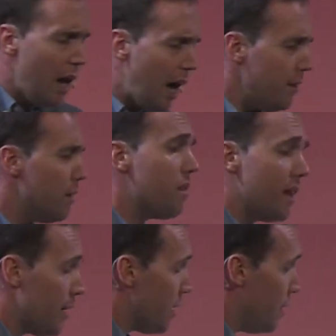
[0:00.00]
And the other
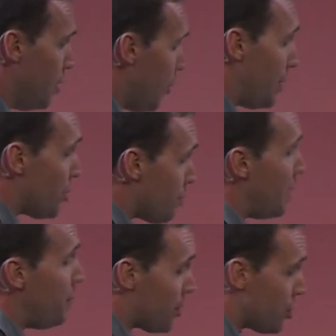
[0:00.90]
thing, it just
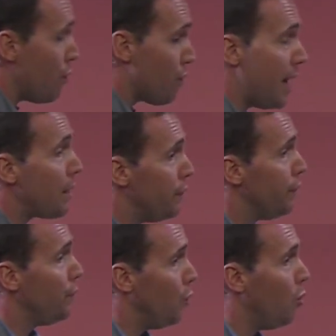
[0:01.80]
made me so thankful
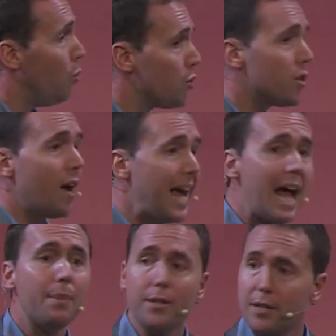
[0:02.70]
for was that I
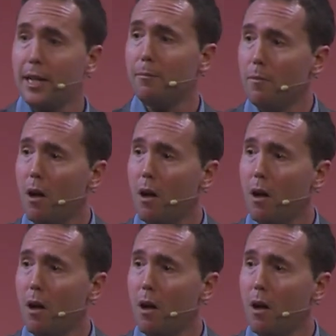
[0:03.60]
had the team.